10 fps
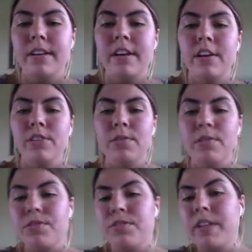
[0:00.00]
So they're
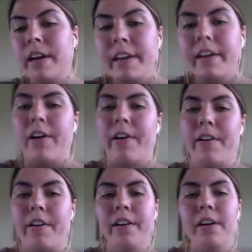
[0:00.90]
studying
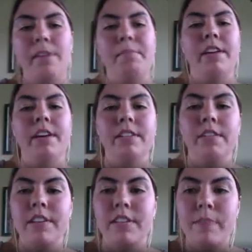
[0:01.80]
harder because of
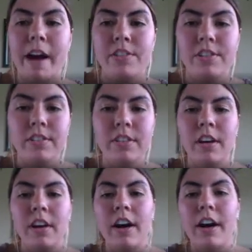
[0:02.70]
these badges
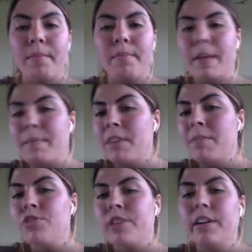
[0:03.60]
um, they make me
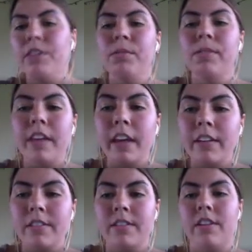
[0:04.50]
try new
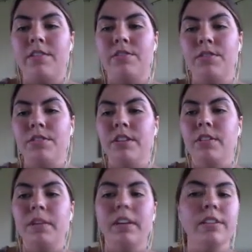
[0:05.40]
things another student says
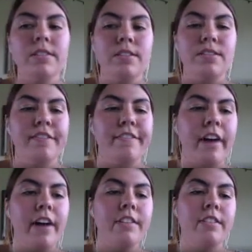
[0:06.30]
because it's
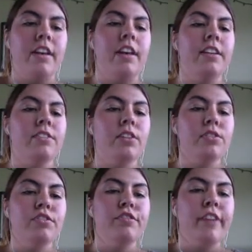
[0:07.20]
fun and it's
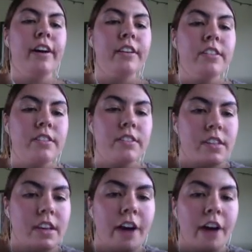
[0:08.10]
also fun to
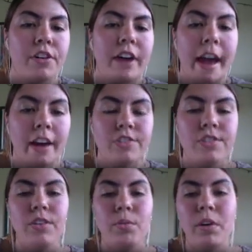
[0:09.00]
see how your
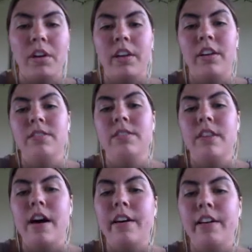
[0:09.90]
extra work is
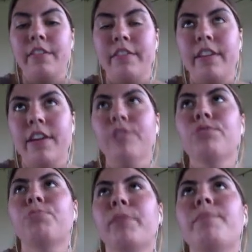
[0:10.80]
thought of that goes
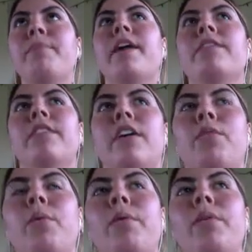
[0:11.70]
right back to that
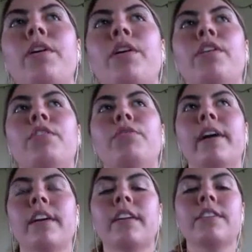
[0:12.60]
quote
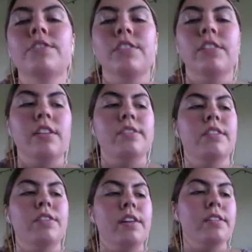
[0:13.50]
recognition is the
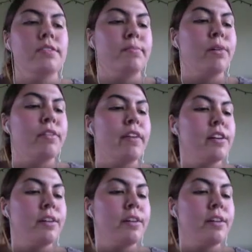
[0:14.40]
greatest motivator